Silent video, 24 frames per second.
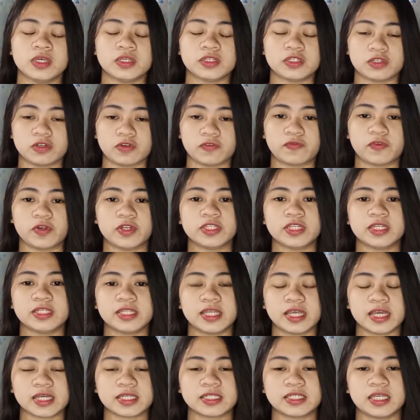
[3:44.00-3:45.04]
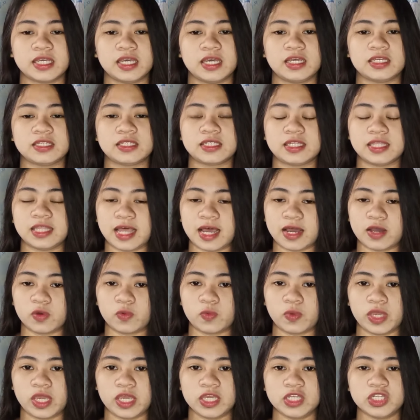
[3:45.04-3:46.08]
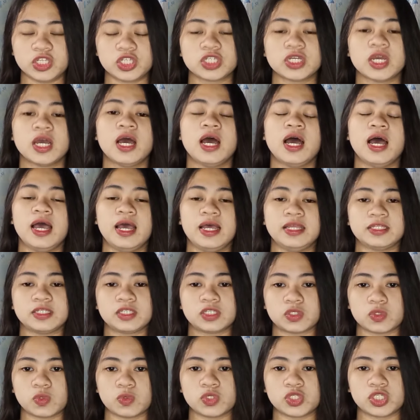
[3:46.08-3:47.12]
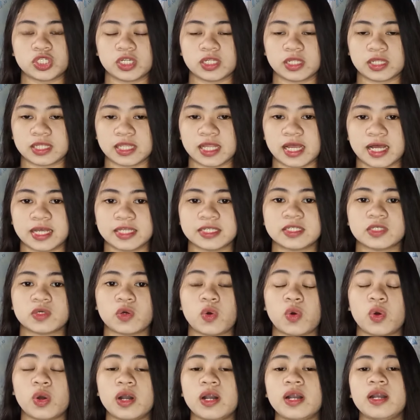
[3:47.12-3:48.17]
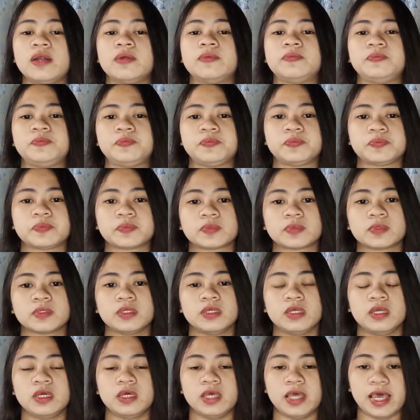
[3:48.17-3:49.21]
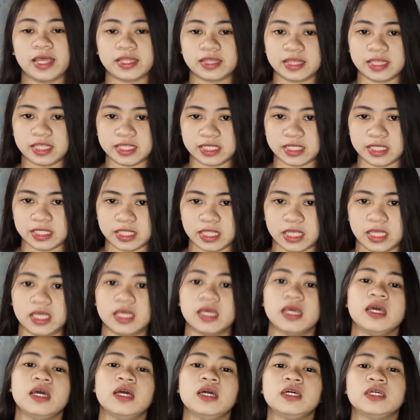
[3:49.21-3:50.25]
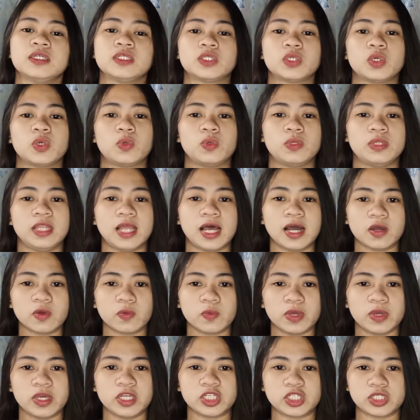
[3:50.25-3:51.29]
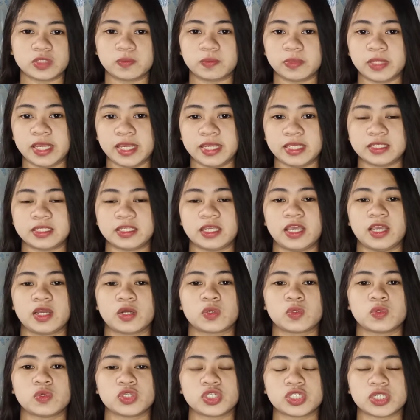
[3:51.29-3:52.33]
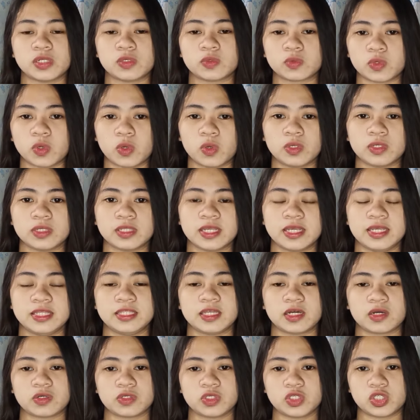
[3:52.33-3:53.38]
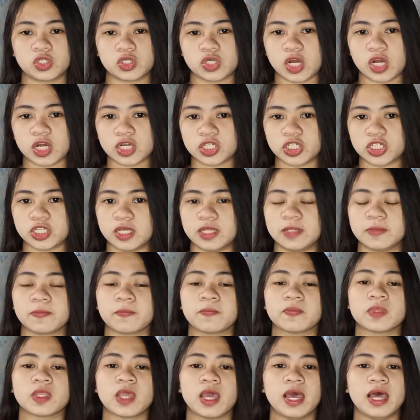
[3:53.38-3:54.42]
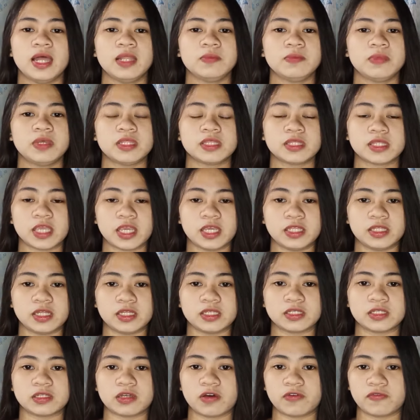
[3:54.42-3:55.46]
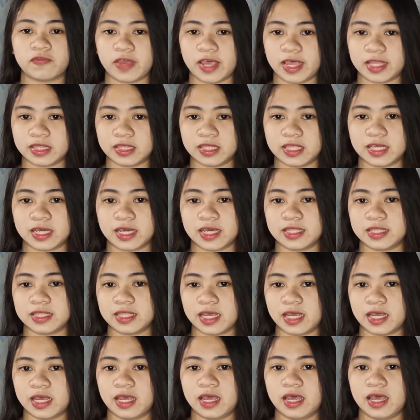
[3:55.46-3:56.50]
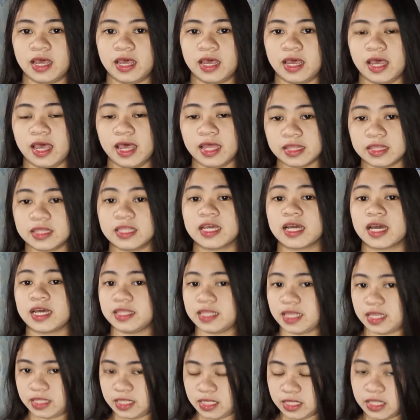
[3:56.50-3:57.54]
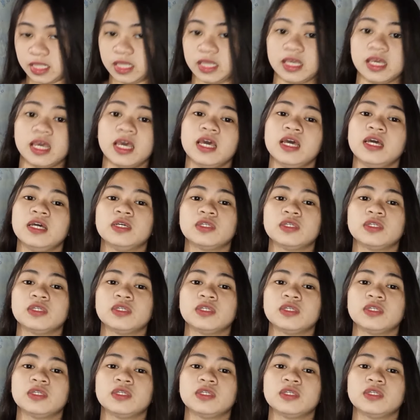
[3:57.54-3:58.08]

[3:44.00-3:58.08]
So for the next is language and social class or ethnicity. So language plays a crucial role in the construction and maintenance of ethnic identity.